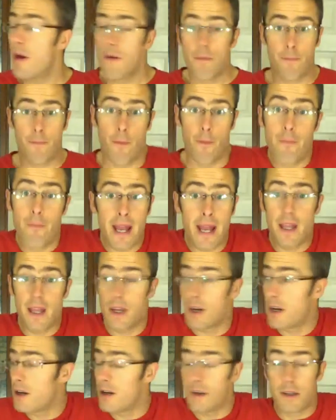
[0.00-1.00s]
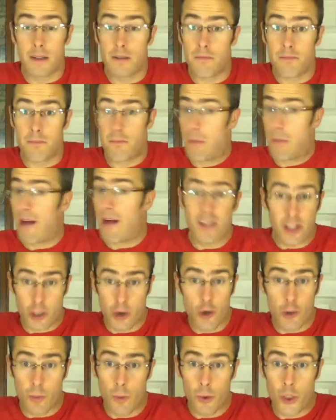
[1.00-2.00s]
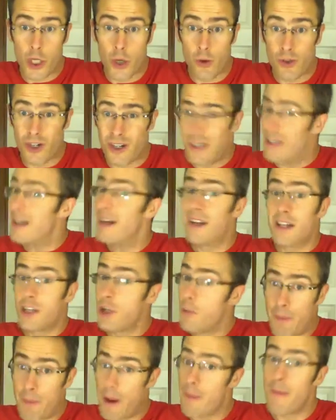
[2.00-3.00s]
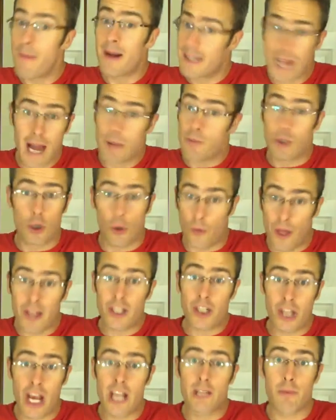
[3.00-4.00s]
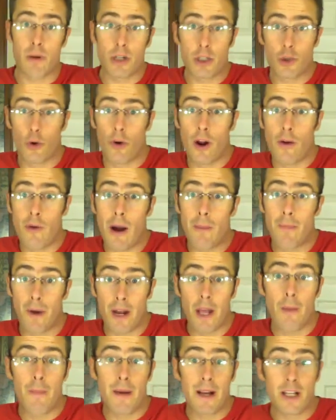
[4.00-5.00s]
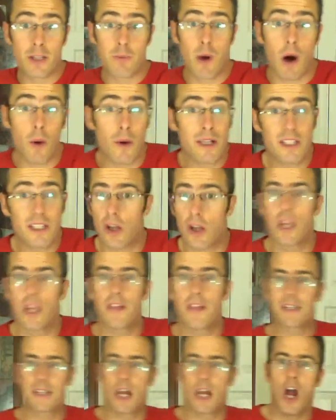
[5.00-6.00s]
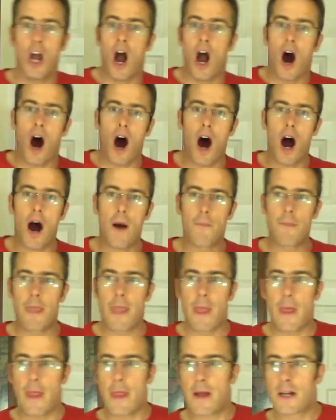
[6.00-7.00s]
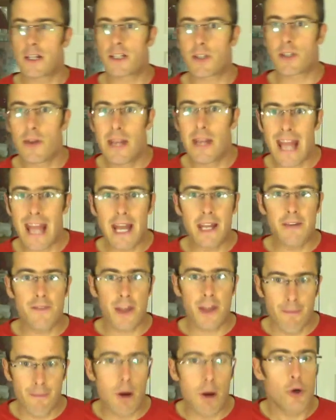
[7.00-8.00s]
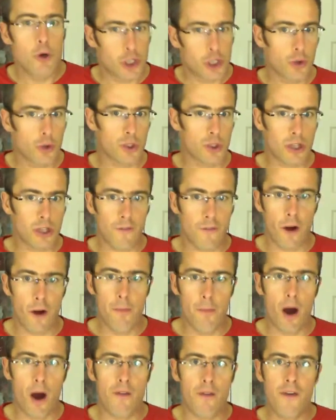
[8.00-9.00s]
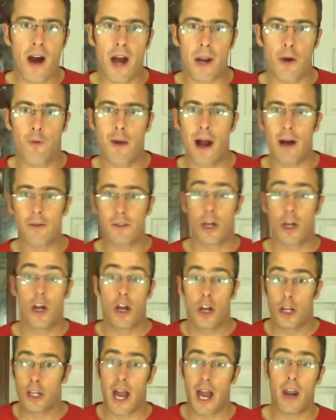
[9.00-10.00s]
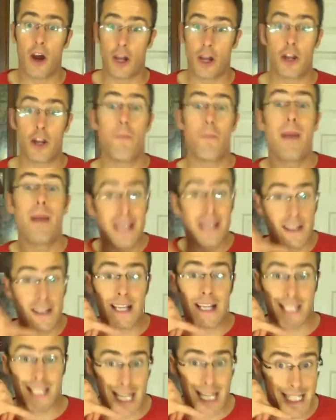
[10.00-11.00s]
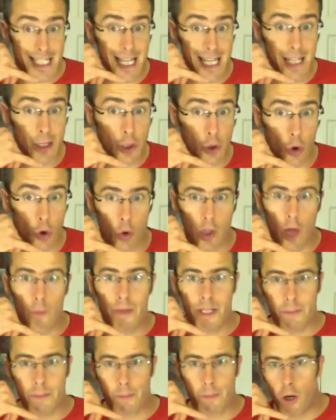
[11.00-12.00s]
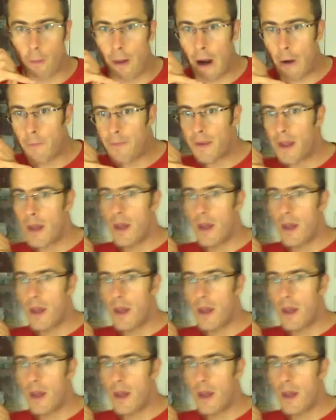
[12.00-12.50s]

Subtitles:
For me, having two small children, you better make damn sure that's changed my story around money a bit as well. It's suddenly there's suddenly any of the emotional stuff I might have had around making that 16th call like we spoke about,